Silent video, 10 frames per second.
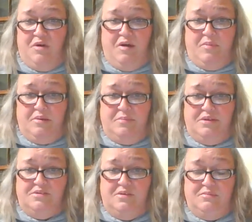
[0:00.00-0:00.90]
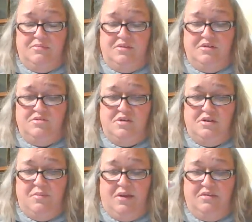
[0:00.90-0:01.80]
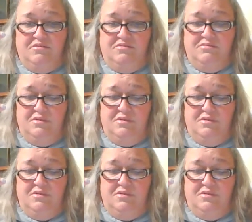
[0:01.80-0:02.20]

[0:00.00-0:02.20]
crap out of me, so I'm going to try to go back and